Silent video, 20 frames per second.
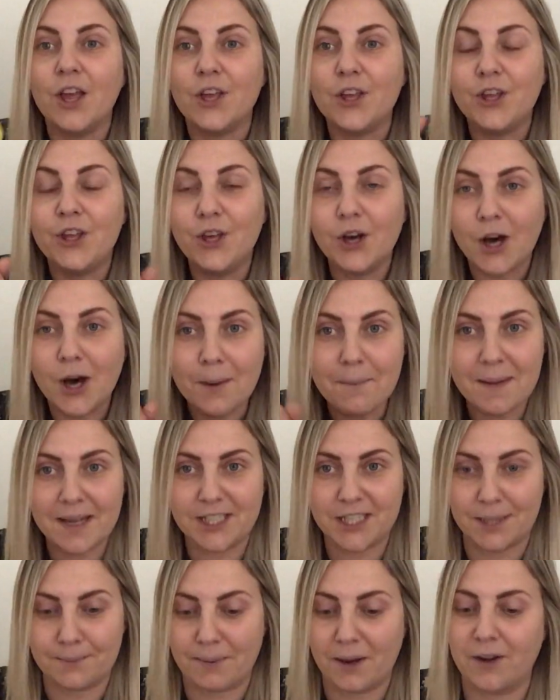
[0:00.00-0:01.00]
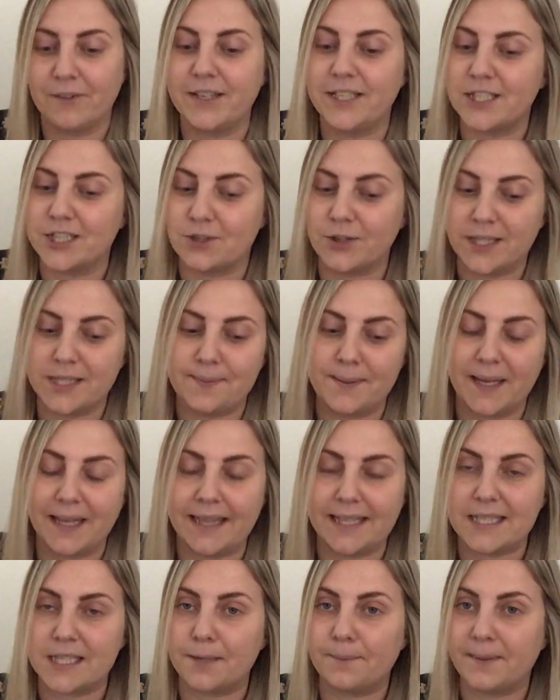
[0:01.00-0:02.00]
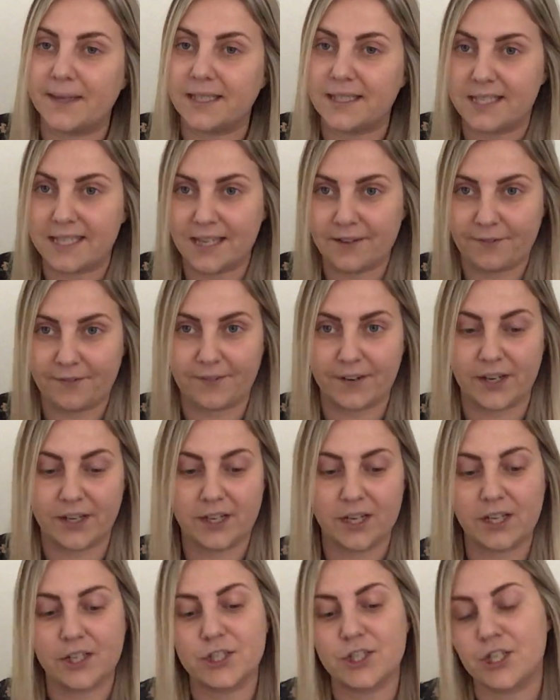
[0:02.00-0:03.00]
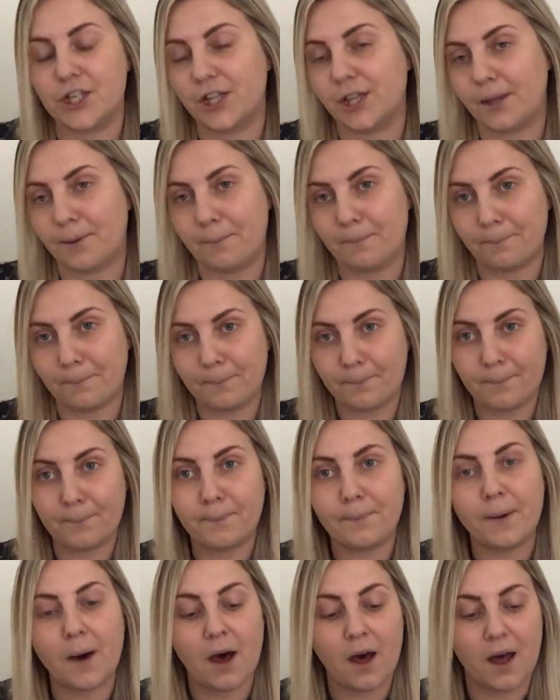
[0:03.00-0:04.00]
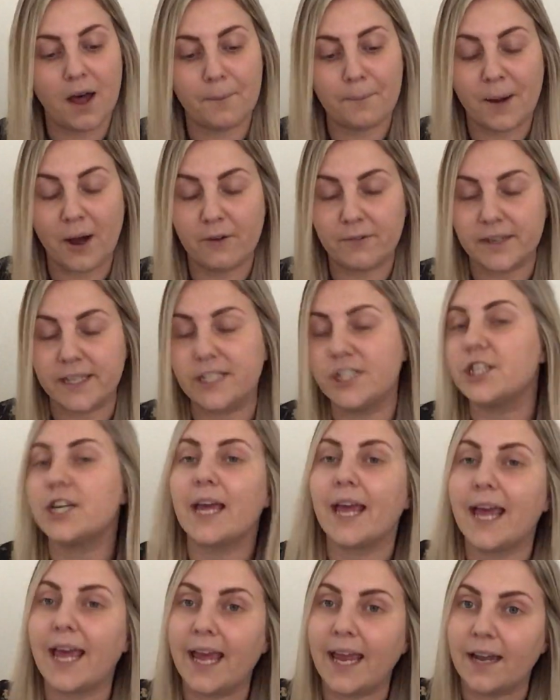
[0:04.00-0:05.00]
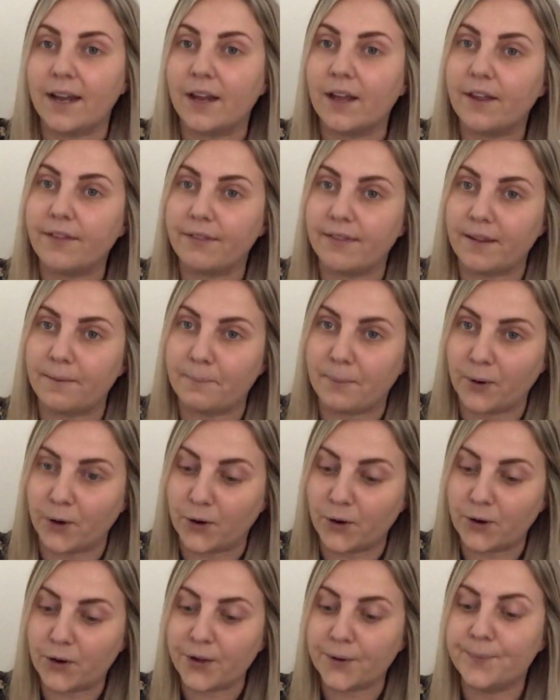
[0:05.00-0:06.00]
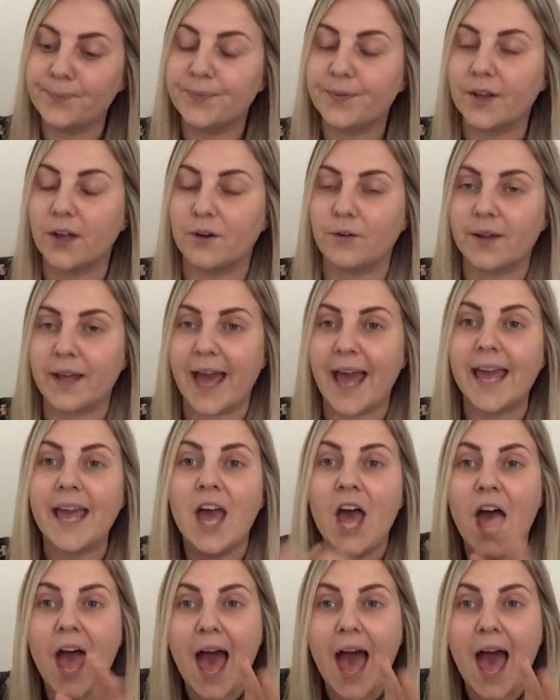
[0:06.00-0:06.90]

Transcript: your magic porridge is going to be a little bit different to the porridge in the book, okay?